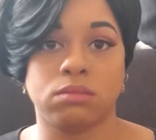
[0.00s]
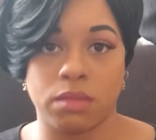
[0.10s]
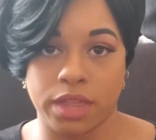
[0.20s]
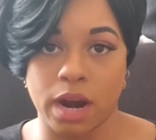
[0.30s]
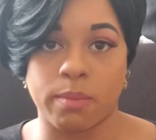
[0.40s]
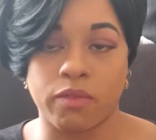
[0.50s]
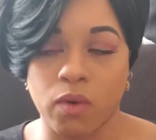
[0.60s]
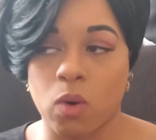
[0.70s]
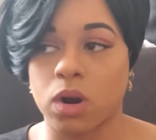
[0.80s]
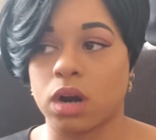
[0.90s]
there
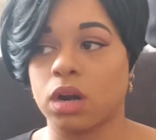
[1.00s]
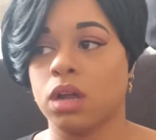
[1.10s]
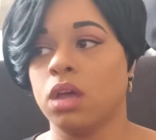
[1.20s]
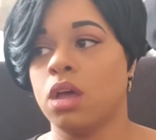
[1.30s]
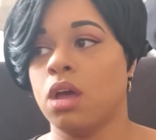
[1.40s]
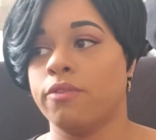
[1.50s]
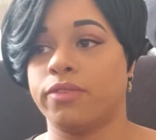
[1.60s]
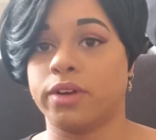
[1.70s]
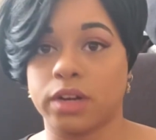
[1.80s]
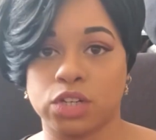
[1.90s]
before
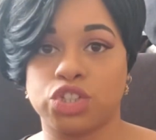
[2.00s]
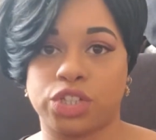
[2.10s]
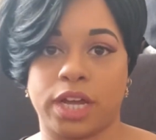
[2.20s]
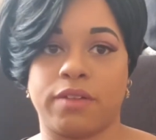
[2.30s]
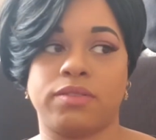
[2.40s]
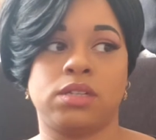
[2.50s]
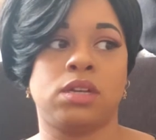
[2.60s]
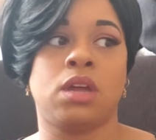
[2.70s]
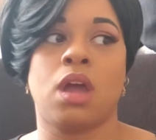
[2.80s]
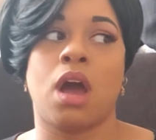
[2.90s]
for her shift,
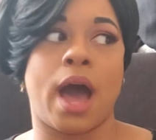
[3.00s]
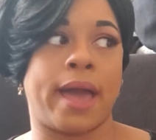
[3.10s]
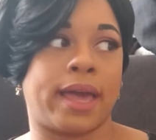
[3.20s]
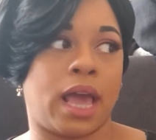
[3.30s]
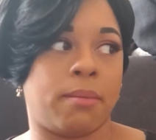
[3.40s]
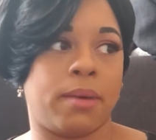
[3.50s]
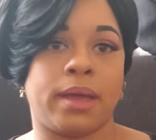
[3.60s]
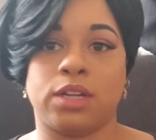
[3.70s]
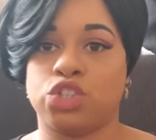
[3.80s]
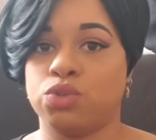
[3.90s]
I came
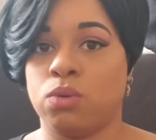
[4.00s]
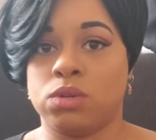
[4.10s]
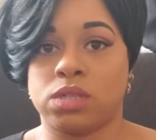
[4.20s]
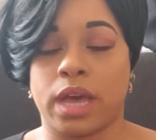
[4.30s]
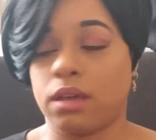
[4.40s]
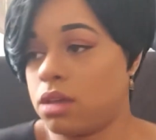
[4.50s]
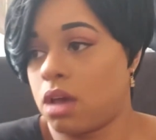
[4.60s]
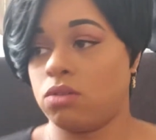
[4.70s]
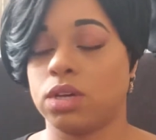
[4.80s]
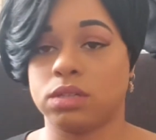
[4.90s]
in and she was like, yeah,
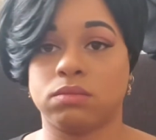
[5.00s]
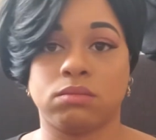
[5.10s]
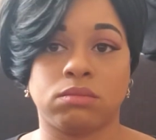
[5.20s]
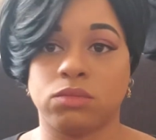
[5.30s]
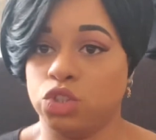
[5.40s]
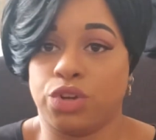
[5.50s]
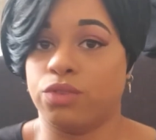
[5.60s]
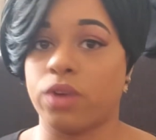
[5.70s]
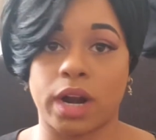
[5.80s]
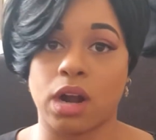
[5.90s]
you can
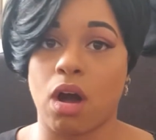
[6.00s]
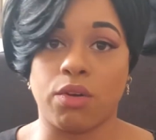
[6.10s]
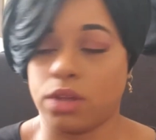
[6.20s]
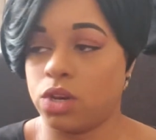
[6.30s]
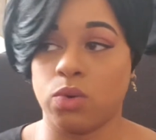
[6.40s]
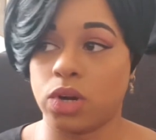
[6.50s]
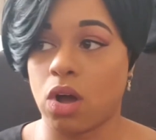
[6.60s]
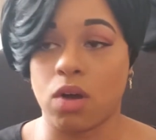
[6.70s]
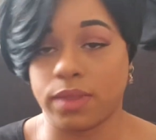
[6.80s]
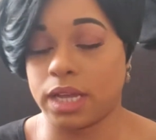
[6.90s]
run it all, you can do it
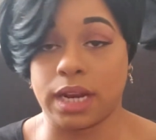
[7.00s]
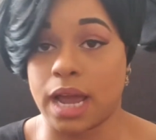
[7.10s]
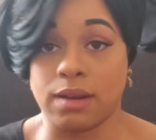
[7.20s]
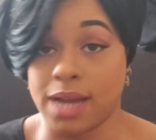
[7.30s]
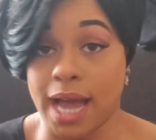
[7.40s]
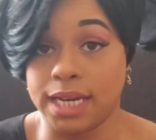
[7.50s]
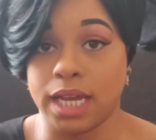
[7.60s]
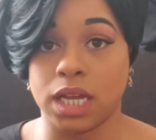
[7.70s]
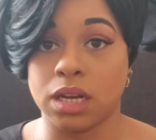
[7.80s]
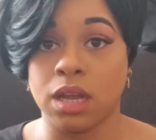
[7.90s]
all. And I
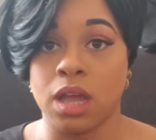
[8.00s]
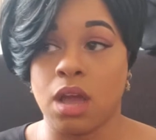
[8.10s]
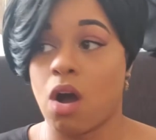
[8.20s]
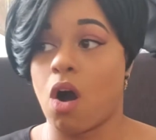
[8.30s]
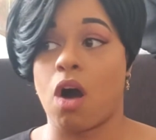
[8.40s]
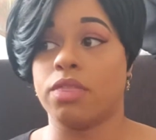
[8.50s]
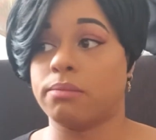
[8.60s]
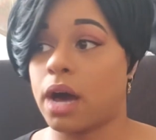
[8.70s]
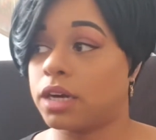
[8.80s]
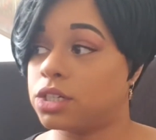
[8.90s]
did all the
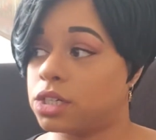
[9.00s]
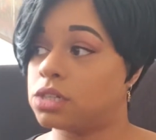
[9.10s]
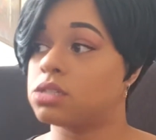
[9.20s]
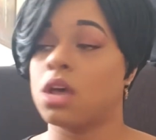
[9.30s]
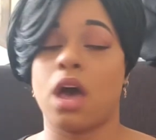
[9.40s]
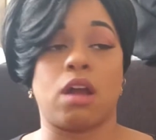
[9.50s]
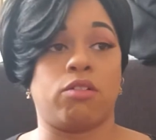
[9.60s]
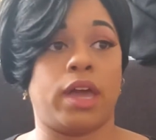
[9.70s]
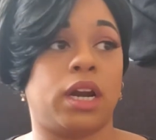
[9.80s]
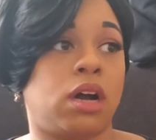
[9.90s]
monitors, I
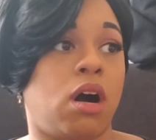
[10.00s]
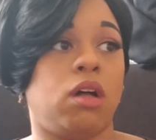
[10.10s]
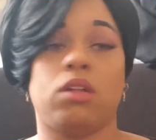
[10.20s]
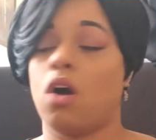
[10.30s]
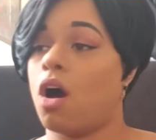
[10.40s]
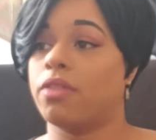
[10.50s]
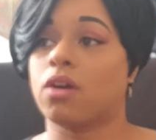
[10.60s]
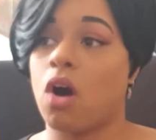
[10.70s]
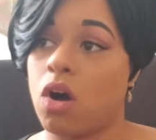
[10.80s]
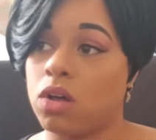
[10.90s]
ran it all the
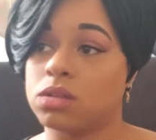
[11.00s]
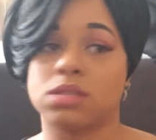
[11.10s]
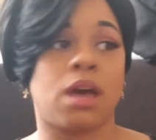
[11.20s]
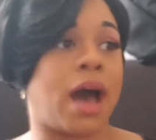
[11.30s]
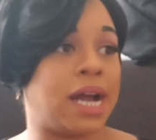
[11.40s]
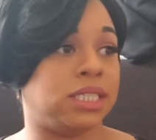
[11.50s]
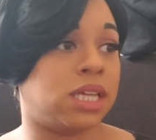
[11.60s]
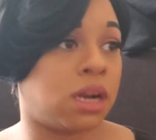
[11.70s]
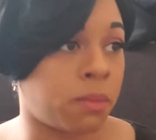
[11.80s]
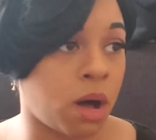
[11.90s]
calls, I
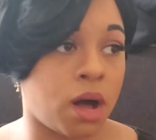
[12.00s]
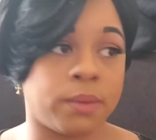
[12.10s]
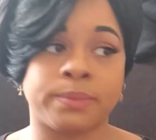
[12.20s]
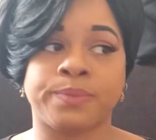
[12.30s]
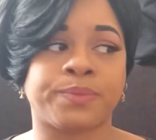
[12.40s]
did them all.